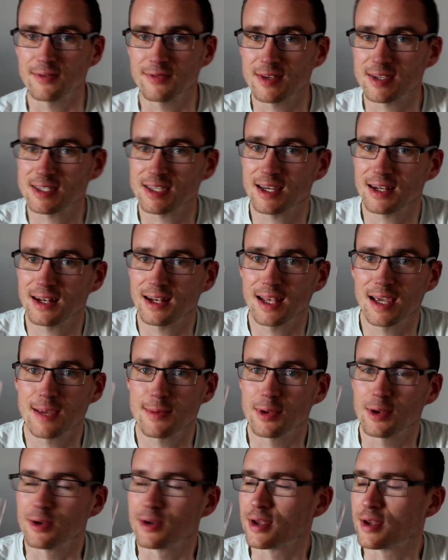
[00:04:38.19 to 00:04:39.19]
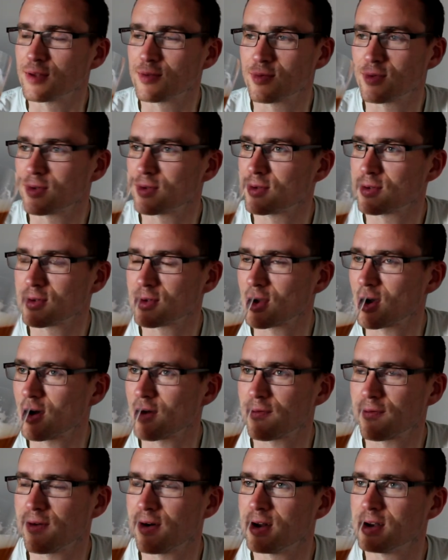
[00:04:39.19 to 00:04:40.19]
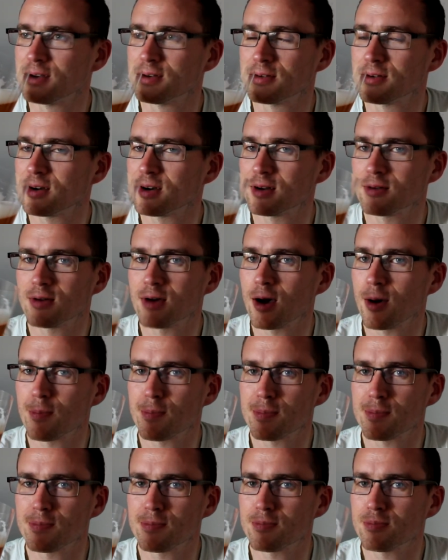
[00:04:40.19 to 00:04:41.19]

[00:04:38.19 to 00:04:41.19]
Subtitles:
If this had a label on it, I